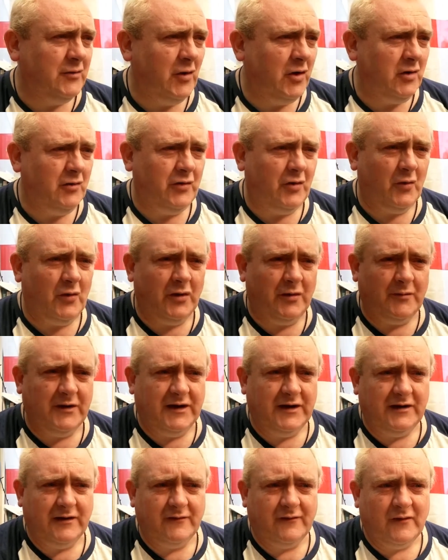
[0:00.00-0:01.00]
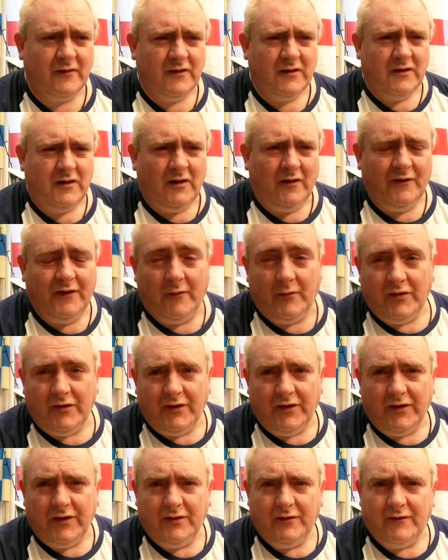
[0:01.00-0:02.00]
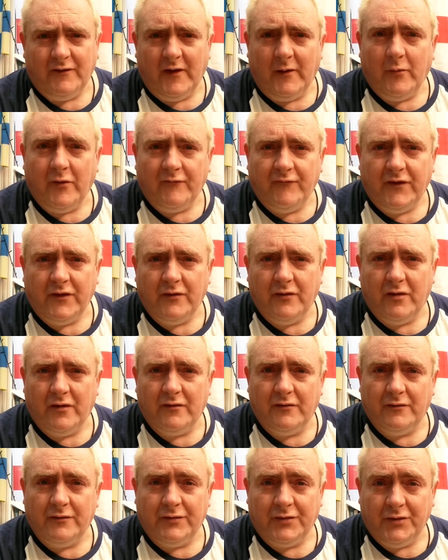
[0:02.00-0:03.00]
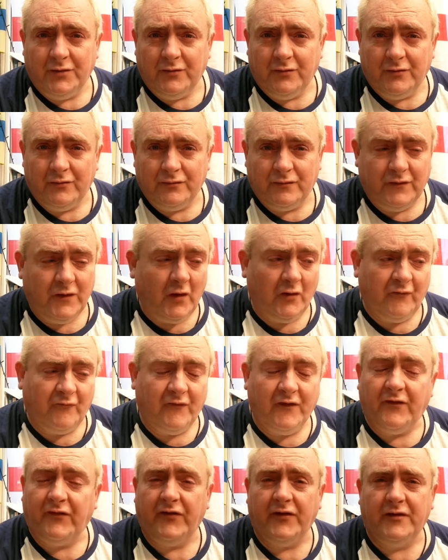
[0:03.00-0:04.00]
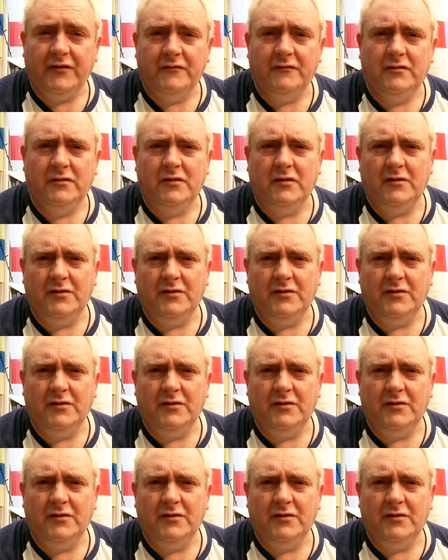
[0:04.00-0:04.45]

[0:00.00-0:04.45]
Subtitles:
You all know what I mean. It's them of you that do the odd fishing.